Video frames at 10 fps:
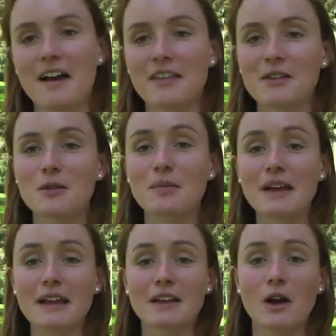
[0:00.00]
These would
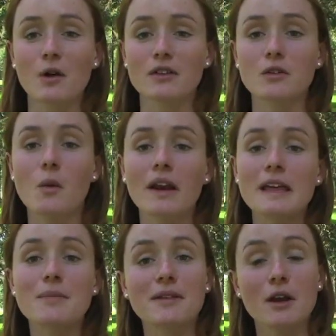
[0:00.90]
be, you know, you want
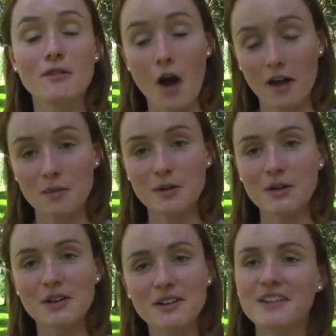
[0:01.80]
to keep us out of
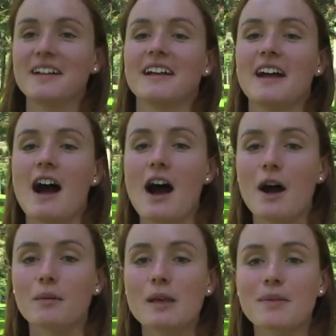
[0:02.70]
hospital,
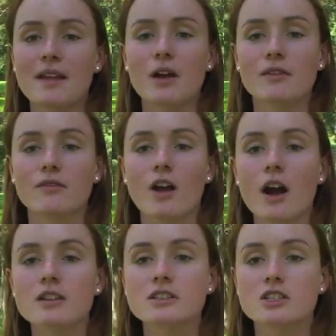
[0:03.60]
keep us out of
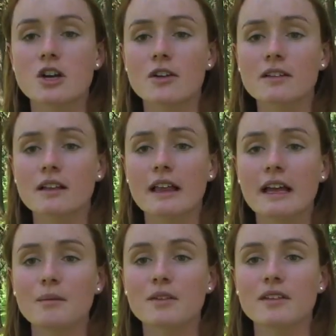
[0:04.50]
large insurance
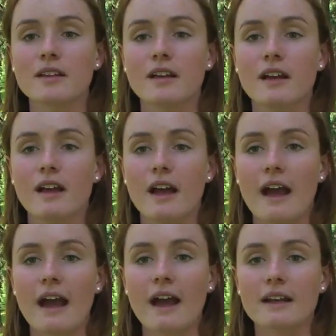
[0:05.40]
claims,
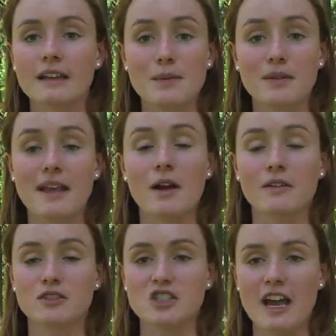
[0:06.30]
and keep us
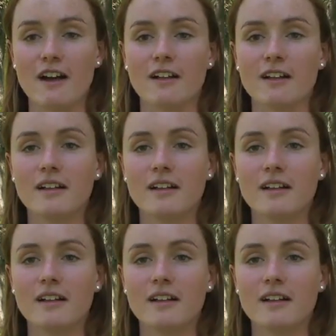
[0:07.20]
out of jail.